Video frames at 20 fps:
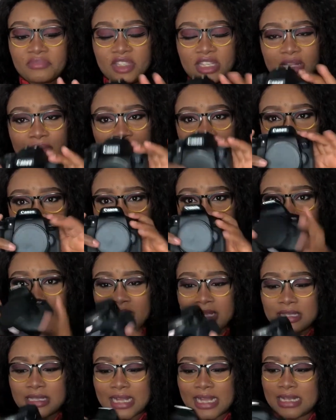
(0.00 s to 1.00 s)
I mean, it's pretty
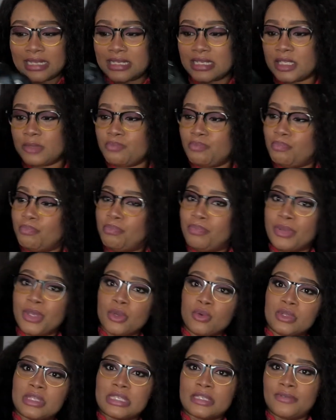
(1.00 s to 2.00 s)
nice. It's
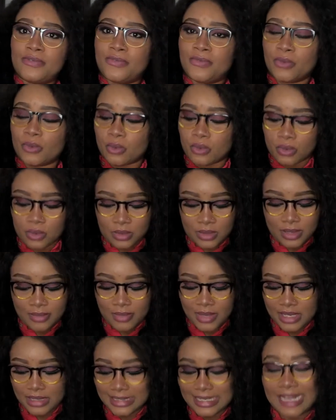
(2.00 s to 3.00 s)
beautiful. I
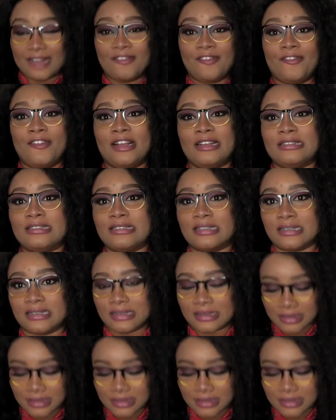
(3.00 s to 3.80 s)
mean, they are father.